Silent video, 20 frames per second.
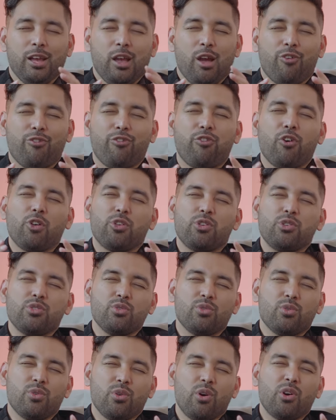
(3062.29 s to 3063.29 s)
for
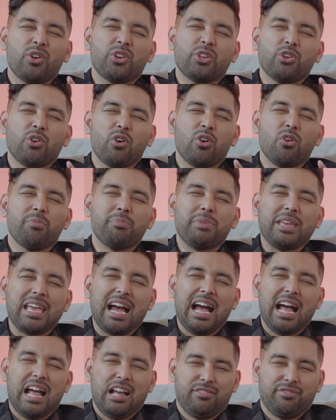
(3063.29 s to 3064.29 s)
you on your
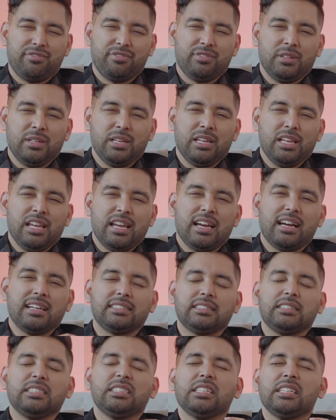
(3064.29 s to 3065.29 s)
behalf. I
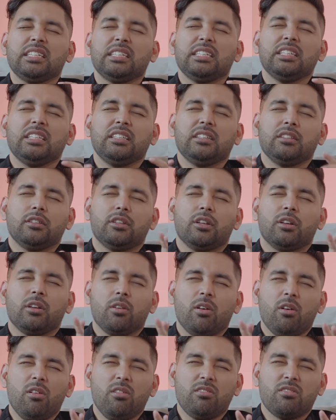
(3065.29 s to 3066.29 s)
see the
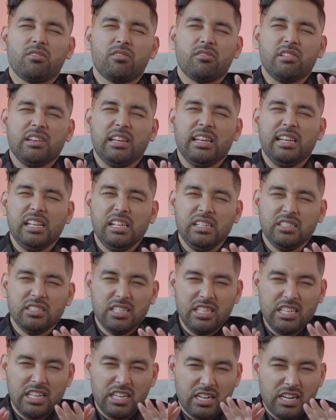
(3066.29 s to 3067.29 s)
Lord
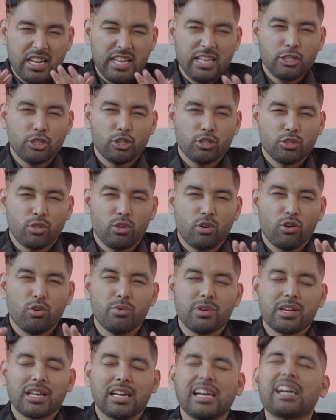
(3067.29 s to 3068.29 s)
releasing grace
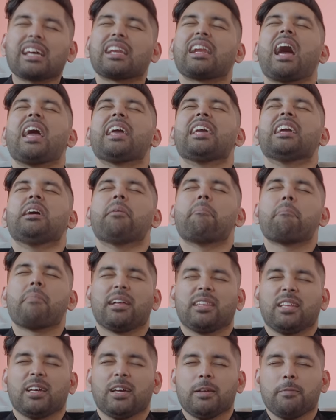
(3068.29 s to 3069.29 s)
over a crying
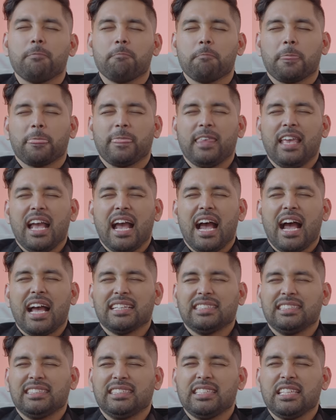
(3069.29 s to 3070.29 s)
mother. I
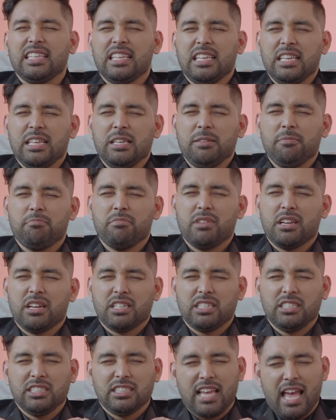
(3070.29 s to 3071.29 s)
see
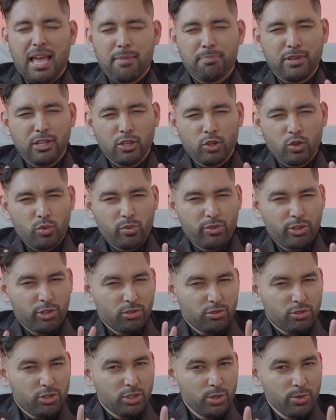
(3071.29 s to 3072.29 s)
miracles happening over
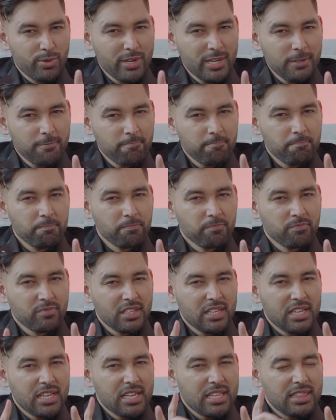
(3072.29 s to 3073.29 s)
your children.
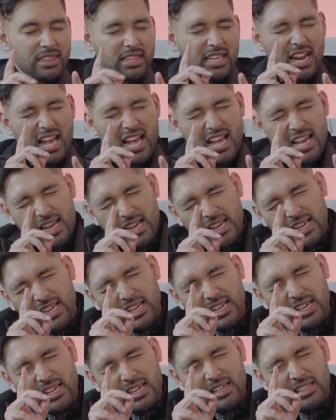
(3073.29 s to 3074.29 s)
There are
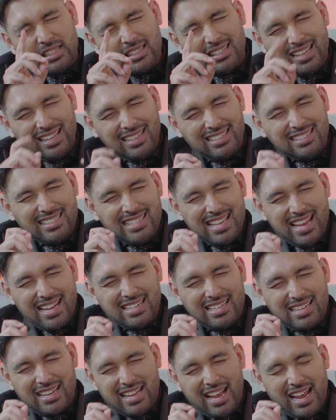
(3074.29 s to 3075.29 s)
things
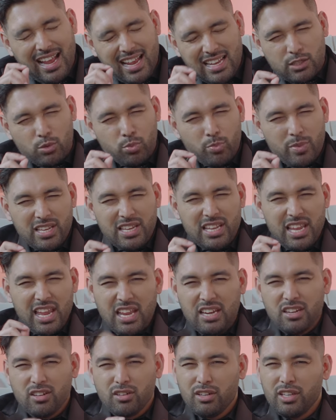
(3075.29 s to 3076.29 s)
that has been
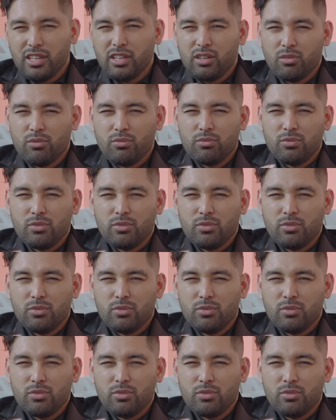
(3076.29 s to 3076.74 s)
hindering you.